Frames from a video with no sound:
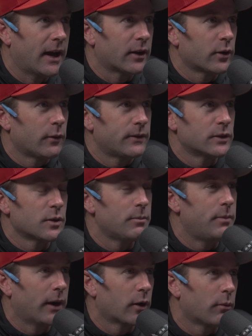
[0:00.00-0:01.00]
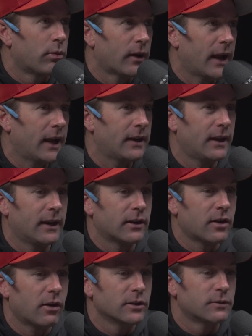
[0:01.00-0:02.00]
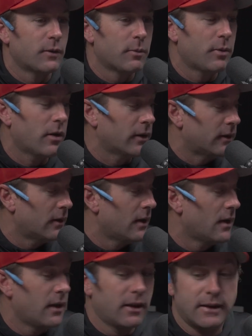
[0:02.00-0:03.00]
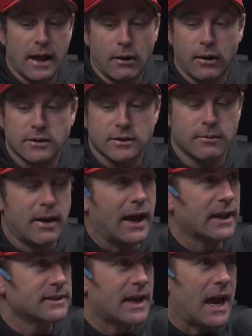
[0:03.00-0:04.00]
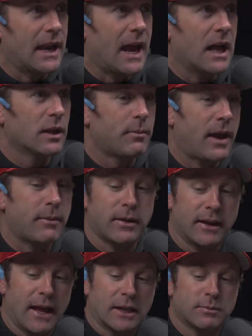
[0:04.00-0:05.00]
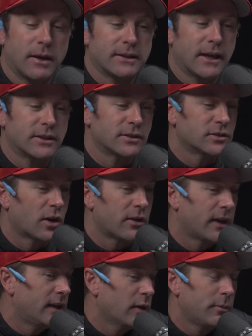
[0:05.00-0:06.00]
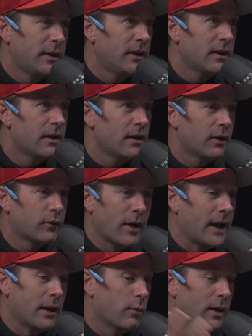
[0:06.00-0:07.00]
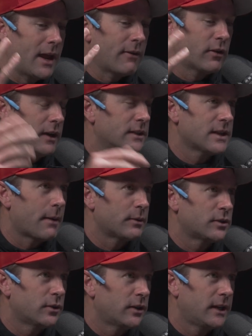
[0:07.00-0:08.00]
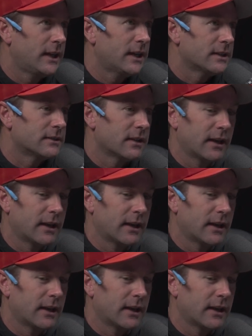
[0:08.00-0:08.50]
I don't know if there's a bigger brand in college football, and now Austin Mack is at Alabama, and expectations are that he'll be ready whenever his opportunity is.